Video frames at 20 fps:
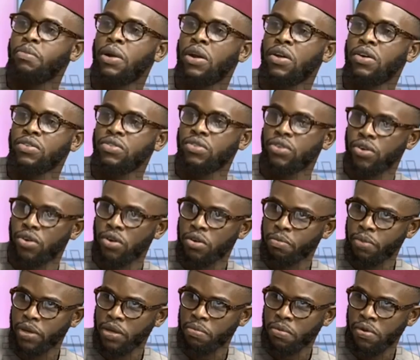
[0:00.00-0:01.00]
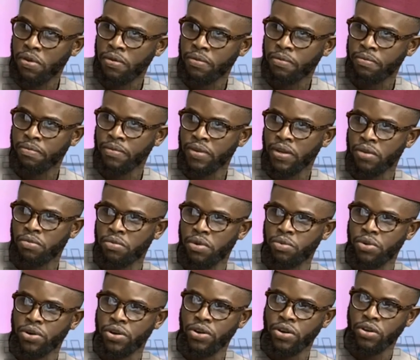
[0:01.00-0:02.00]
belongs to young people.
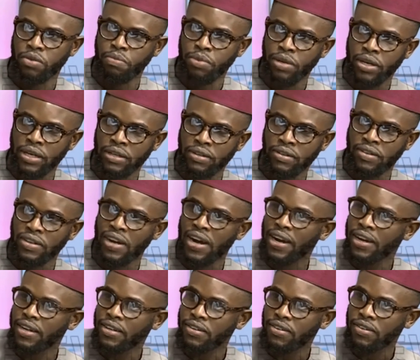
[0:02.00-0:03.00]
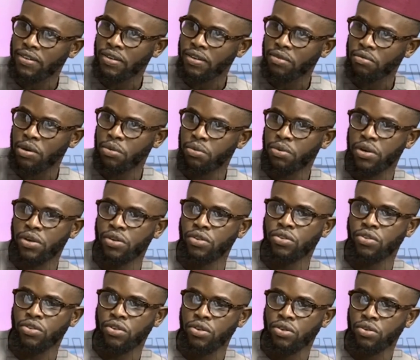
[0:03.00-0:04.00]
We will not be silenced. We will
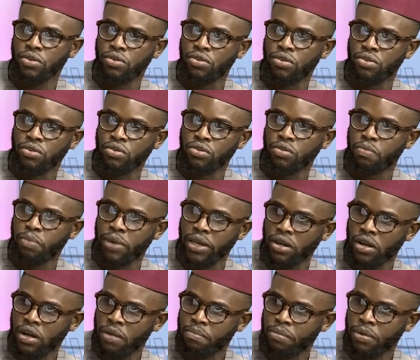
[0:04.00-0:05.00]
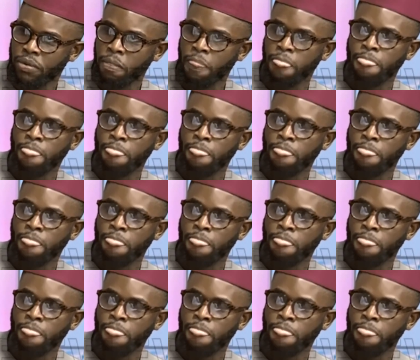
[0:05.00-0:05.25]
continue to speak up,